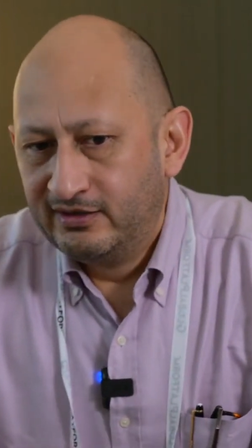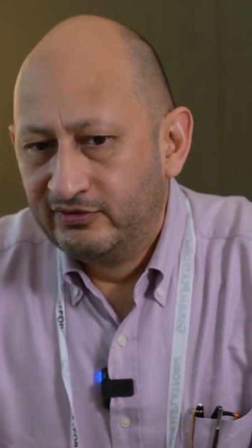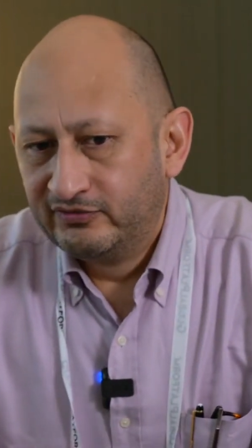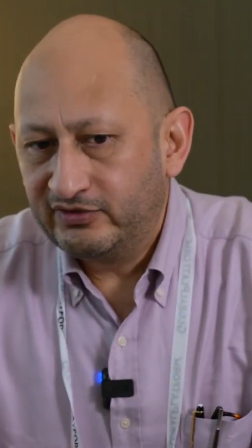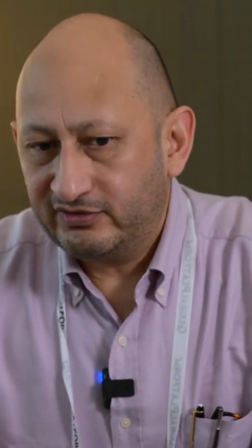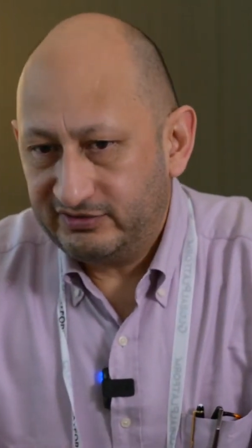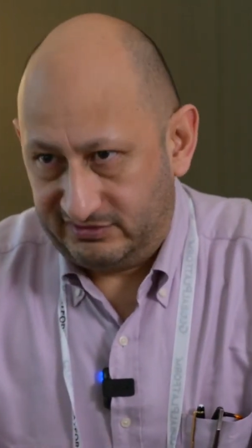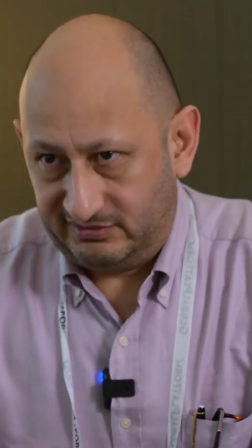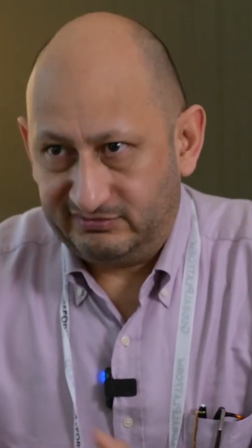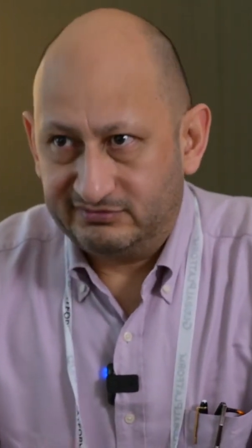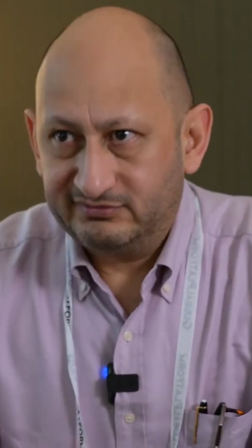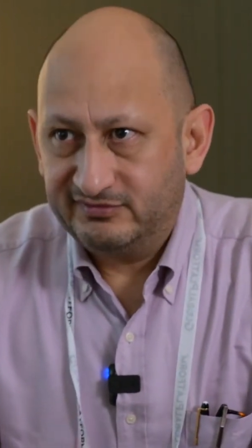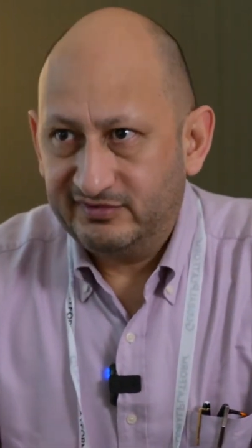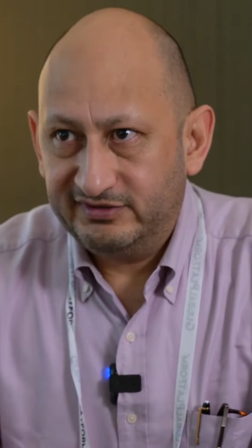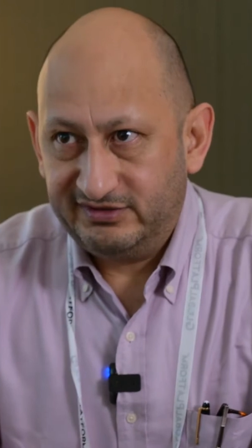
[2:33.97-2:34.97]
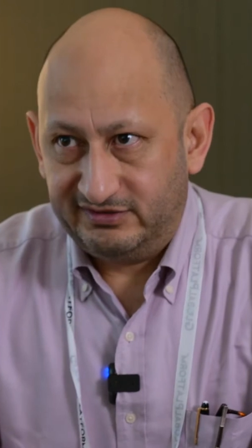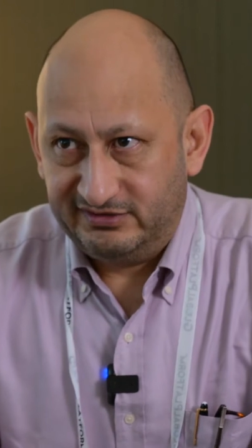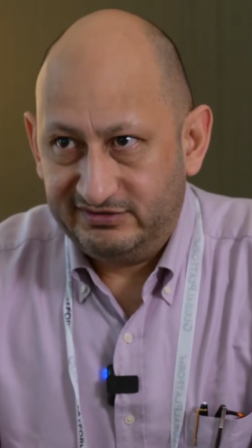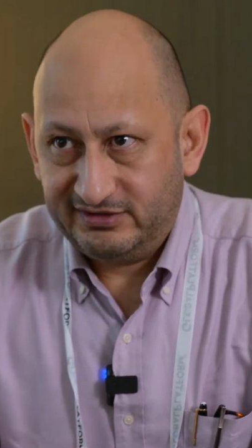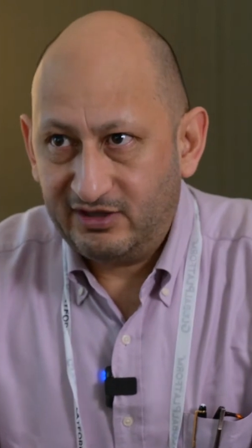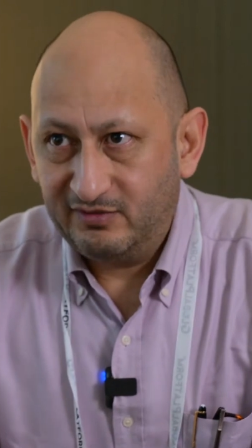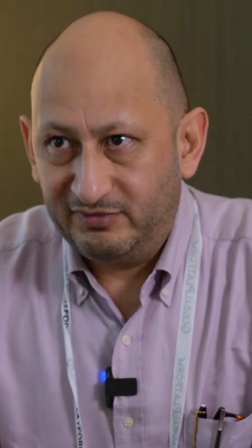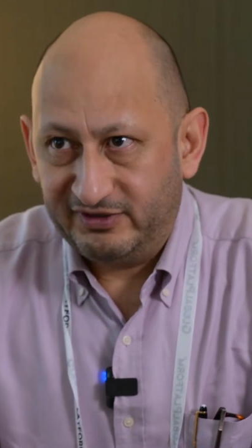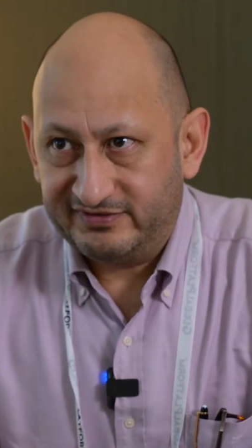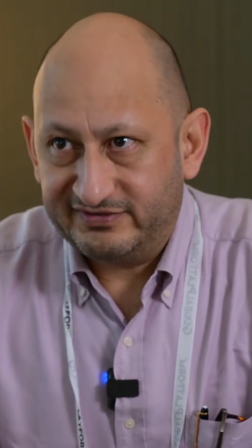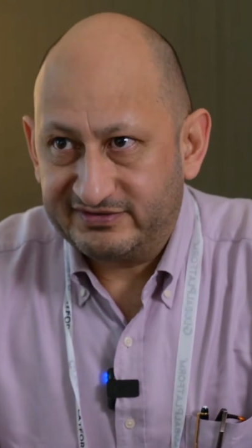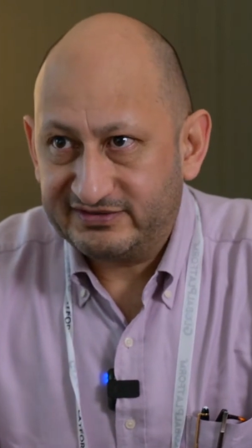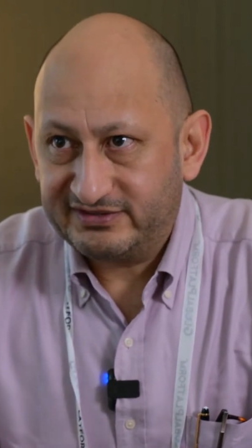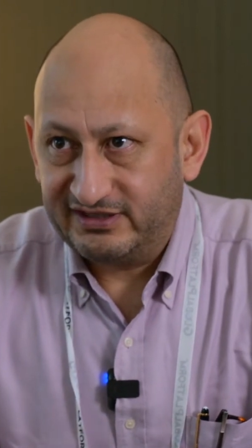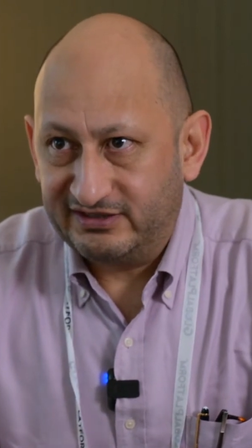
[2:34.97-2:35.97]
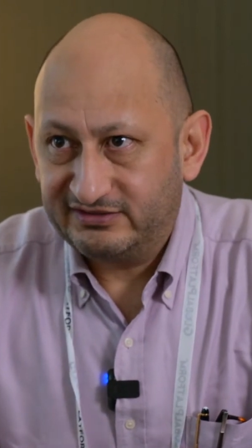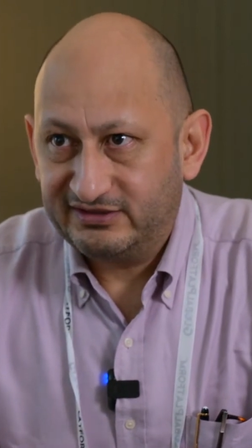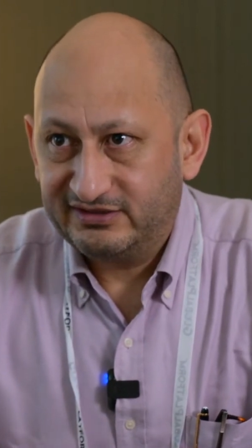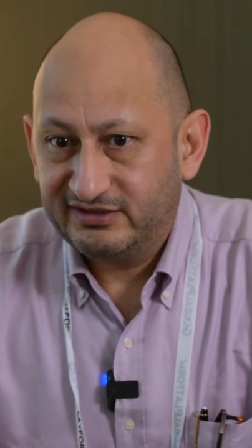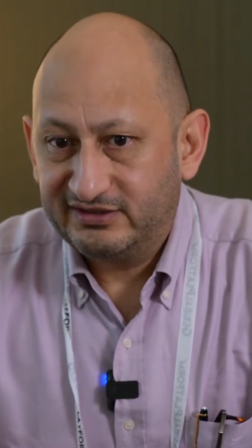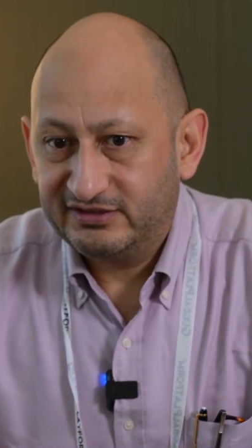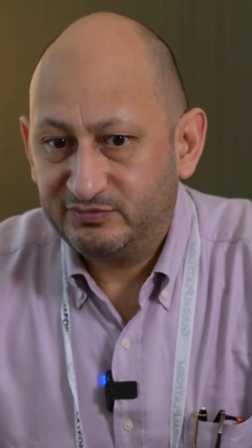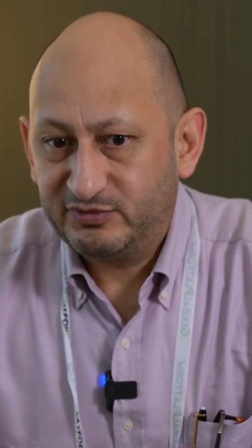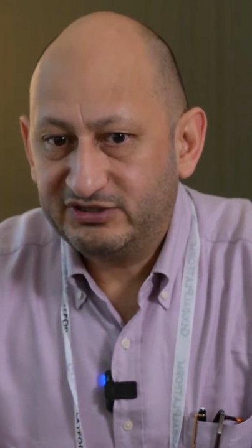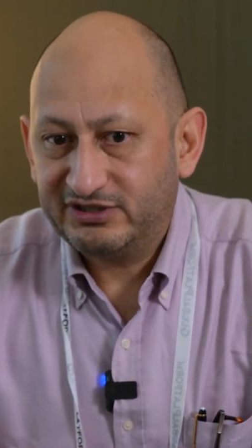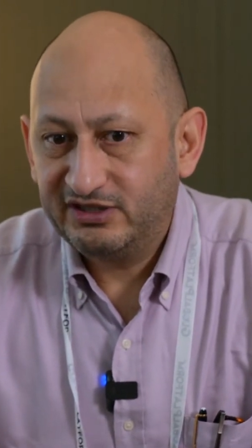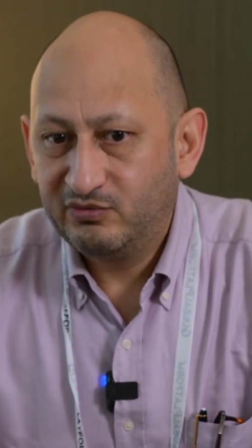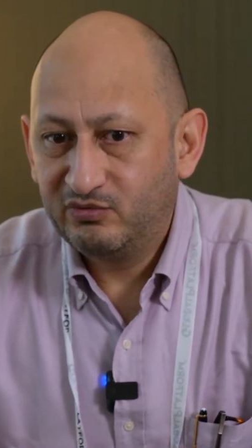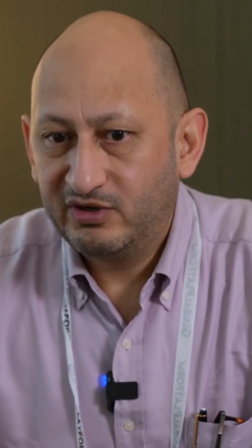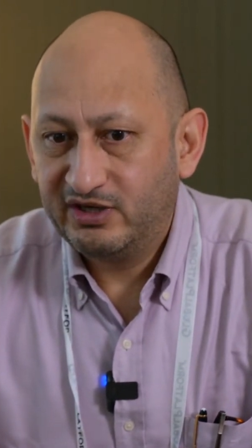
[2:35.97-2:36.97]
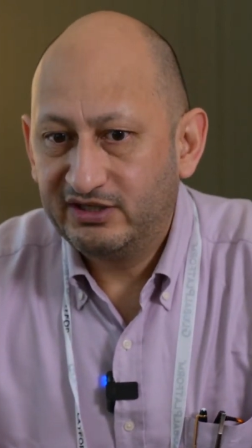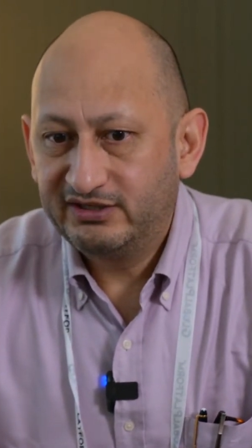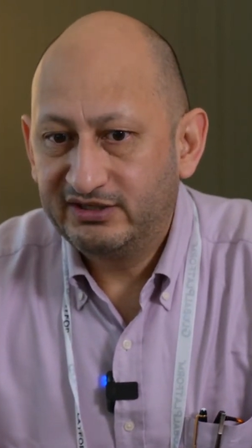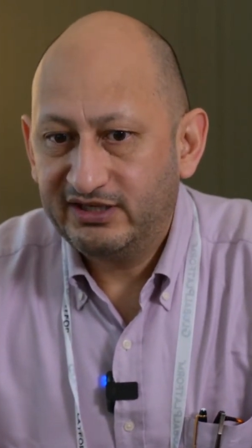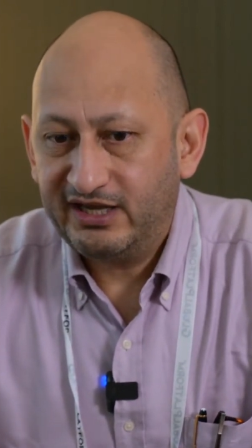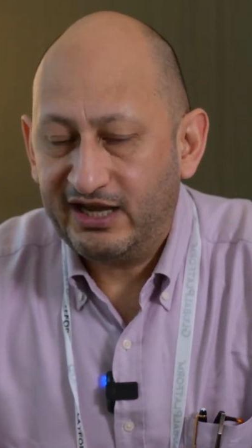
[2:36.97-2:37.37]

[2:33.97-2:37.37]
So it's a complex exercise, especially when the